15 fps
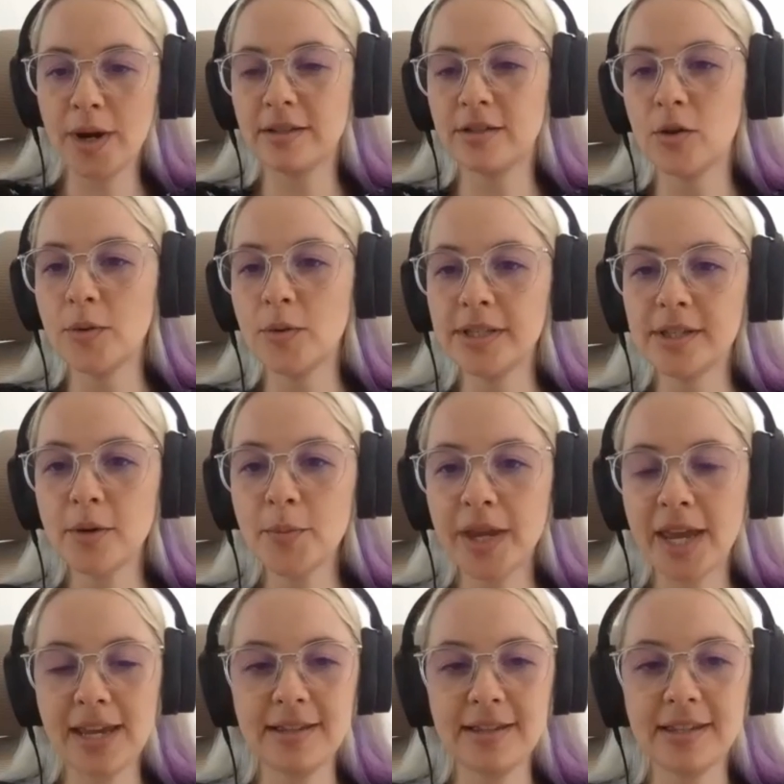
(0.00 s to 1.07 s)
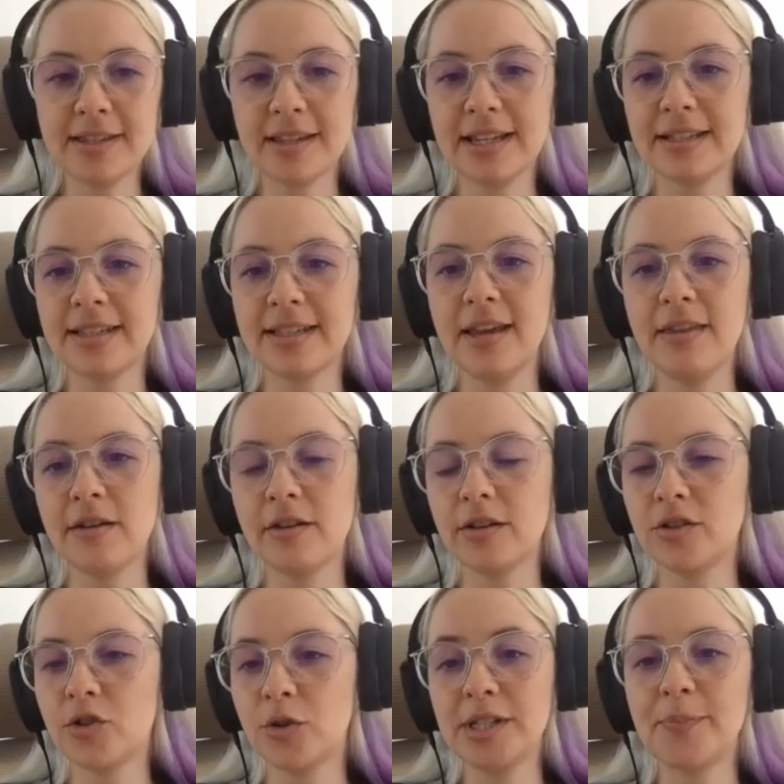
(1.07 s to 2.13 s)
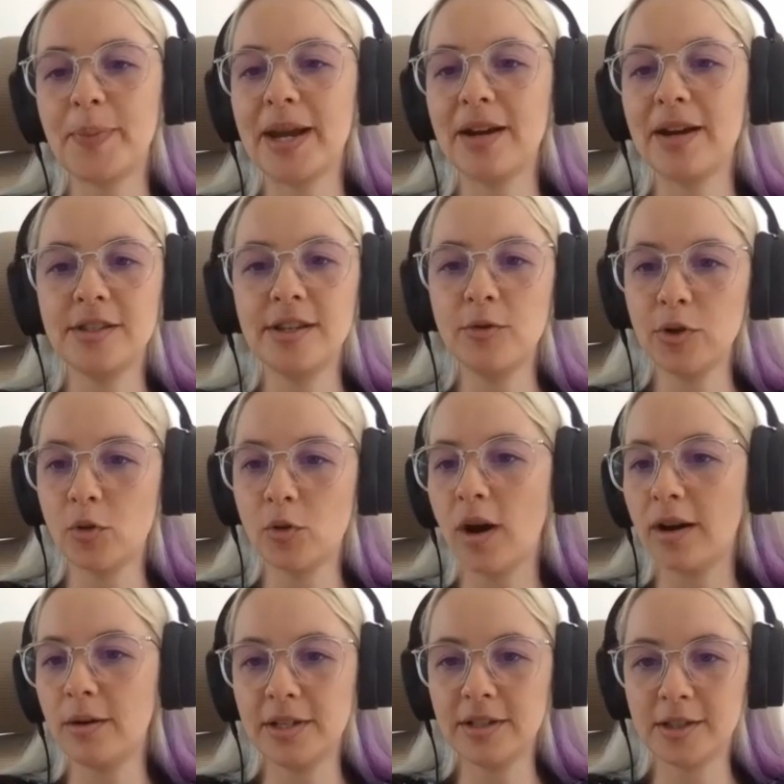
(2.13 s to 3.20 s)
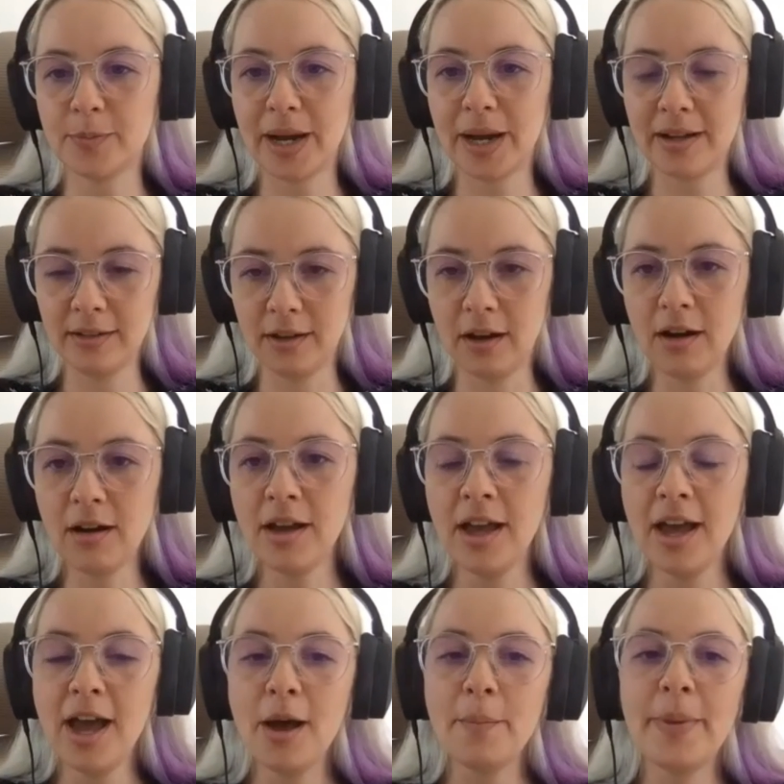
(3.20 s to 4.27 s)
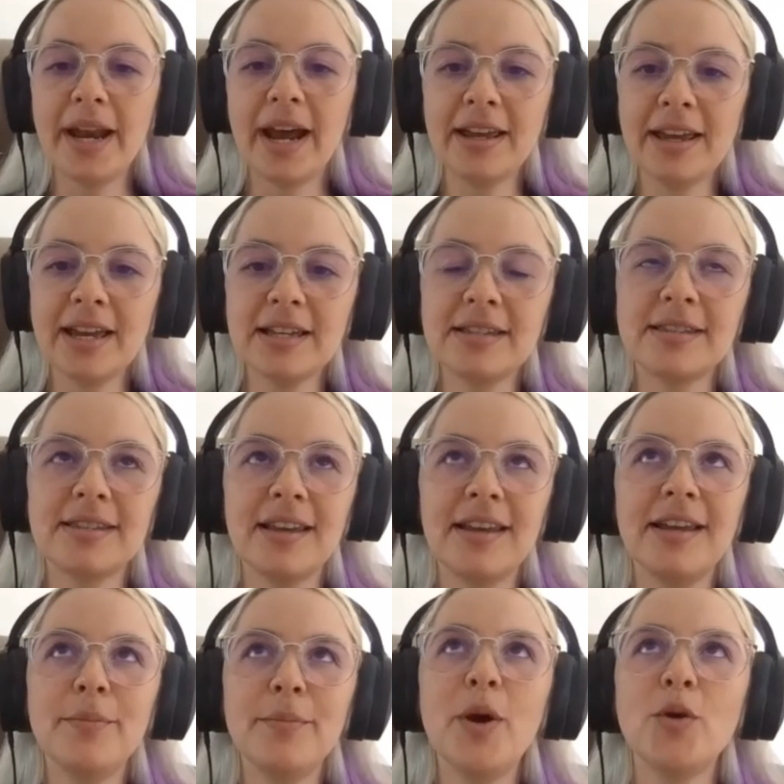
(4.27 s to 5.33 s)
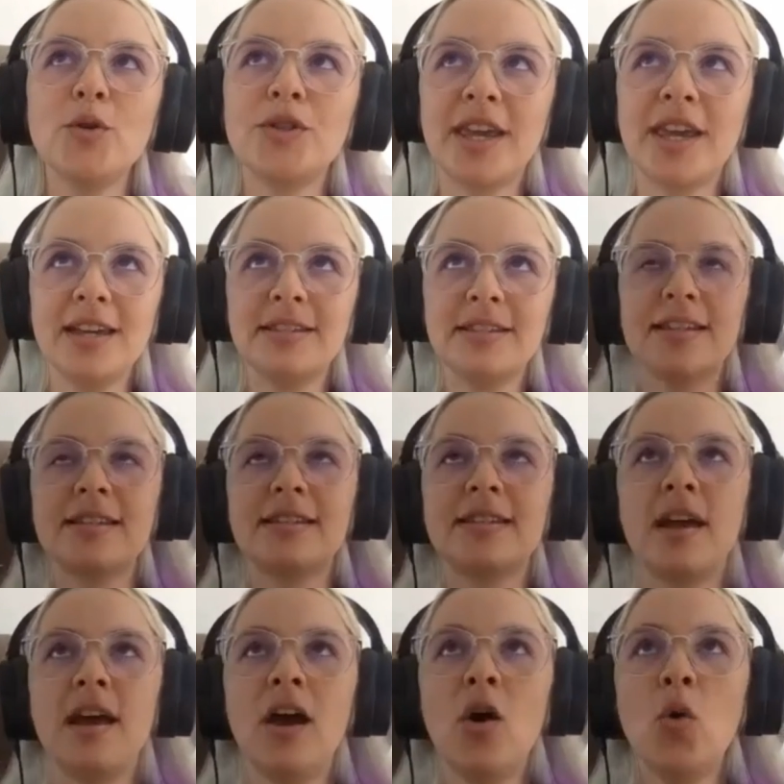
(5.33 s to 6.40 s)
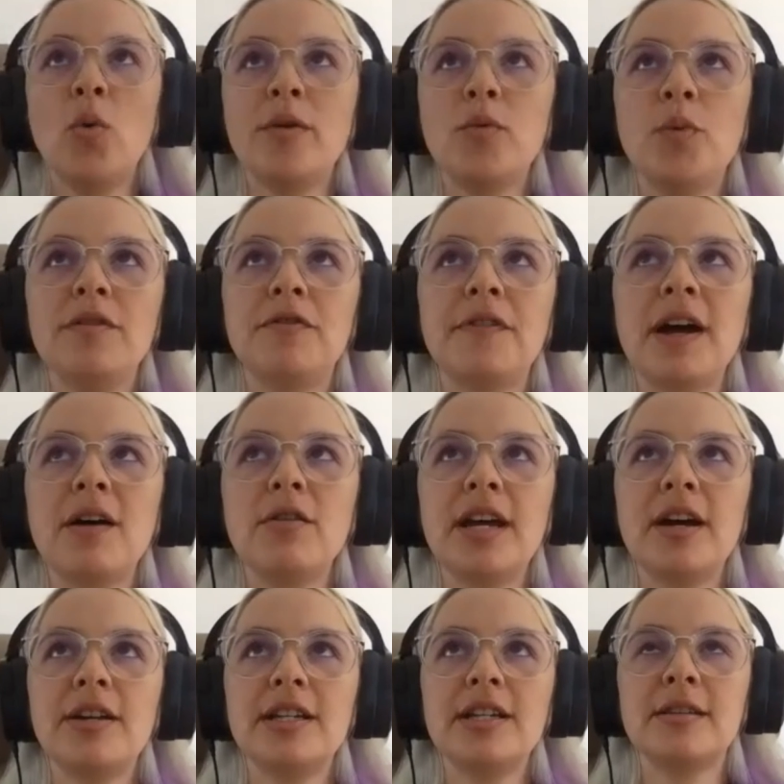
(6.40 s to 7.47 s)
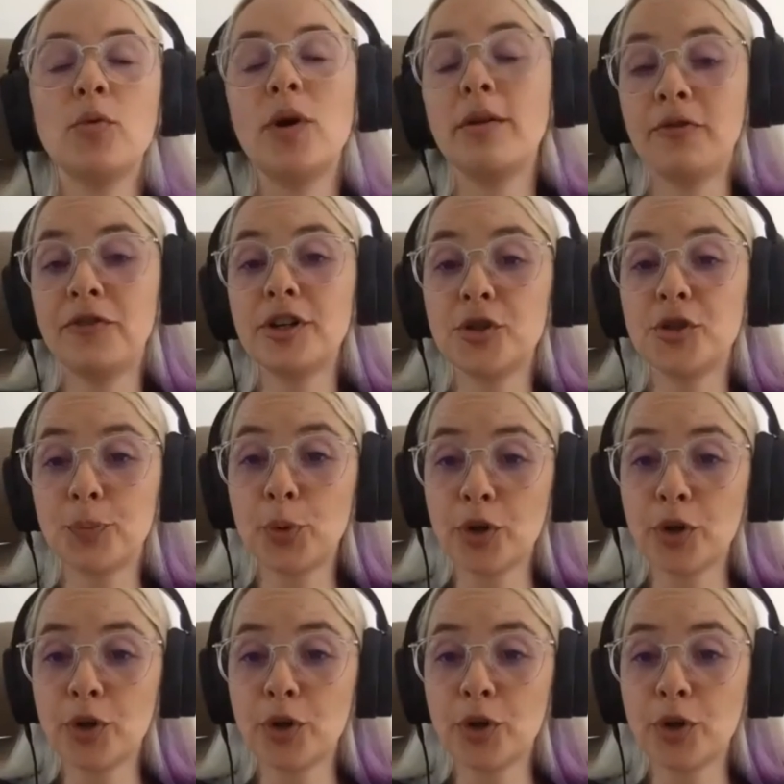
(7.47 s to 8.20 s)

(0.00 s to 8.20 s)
ways. So in some cases, let's say there are transparency requirements by law, but I guess in most cases, what we found out is well first